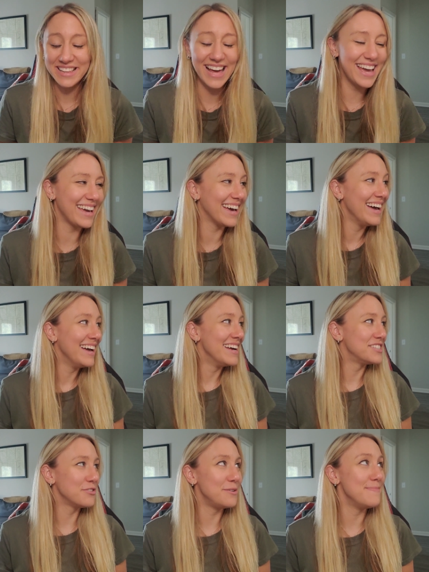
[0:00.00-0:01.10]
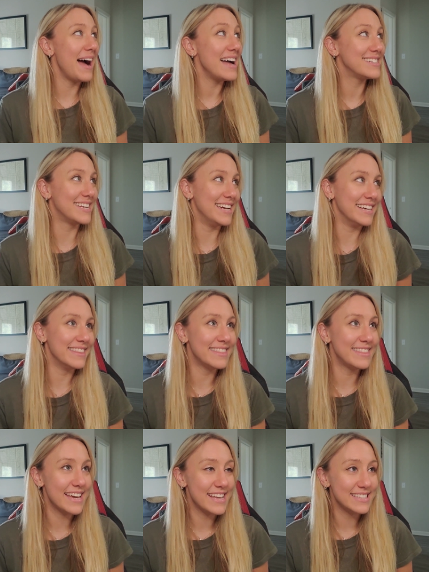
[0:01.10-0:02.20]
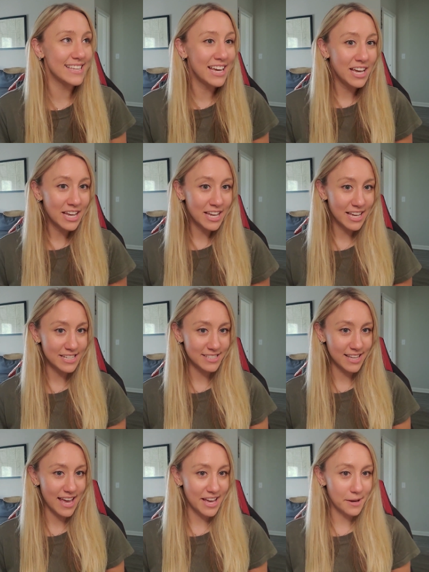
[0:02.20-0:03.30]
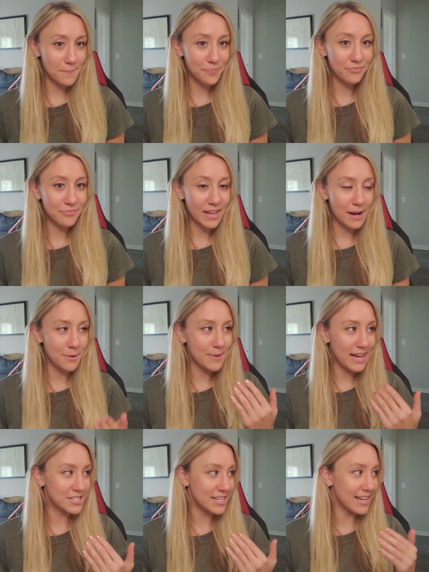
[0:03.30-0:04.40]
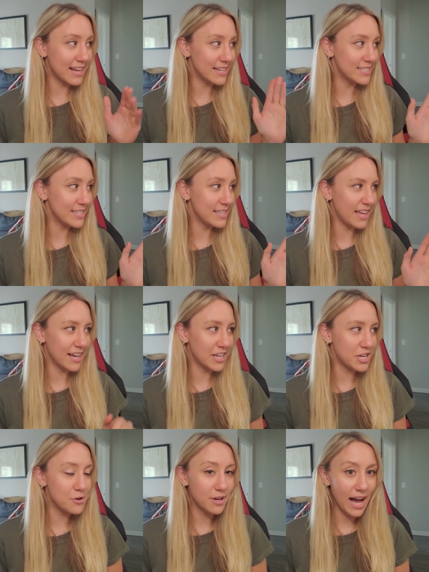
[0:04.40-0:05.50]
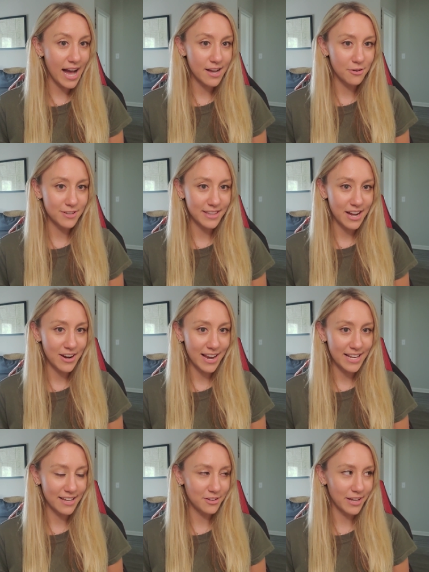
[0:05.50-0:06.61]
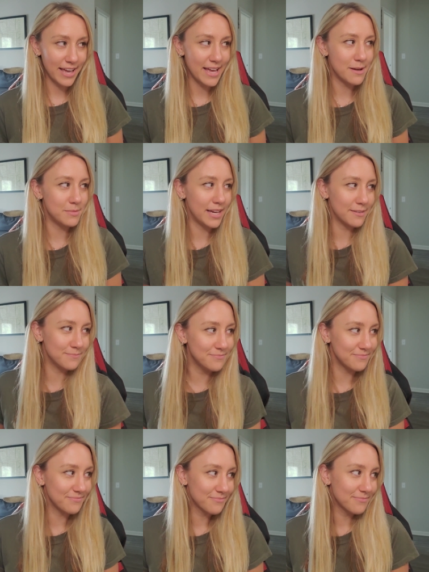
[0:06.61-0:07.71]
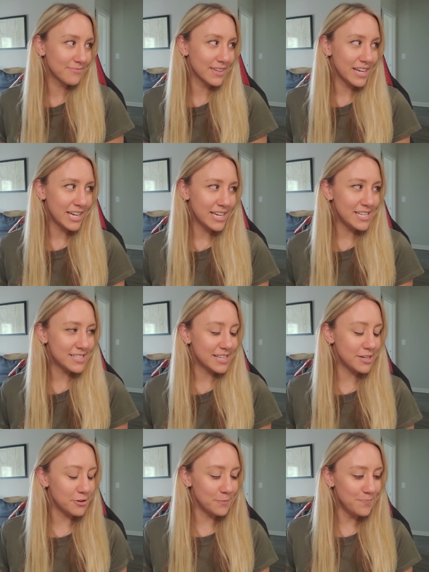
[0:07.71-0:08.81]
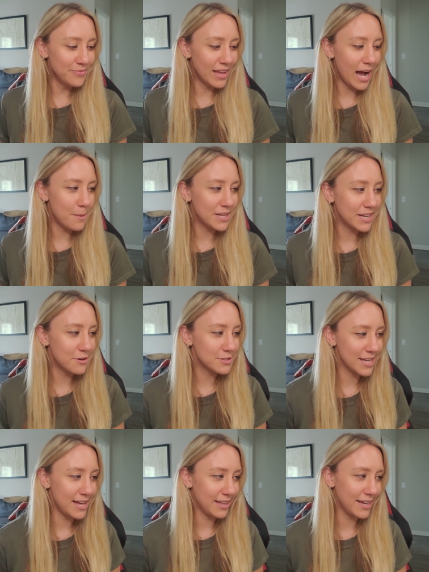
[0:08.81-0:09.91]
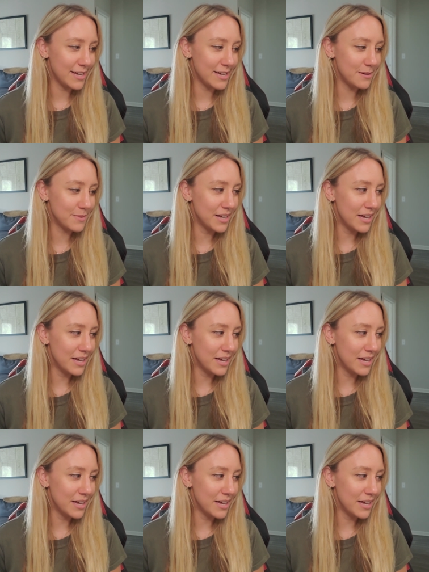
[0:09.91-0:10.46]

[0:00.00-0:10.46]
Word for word: like, to imagine that it's like I'm imagining I see like a cute guy over there and I look at him like, hmm, he's cute. I'm gonna go tell him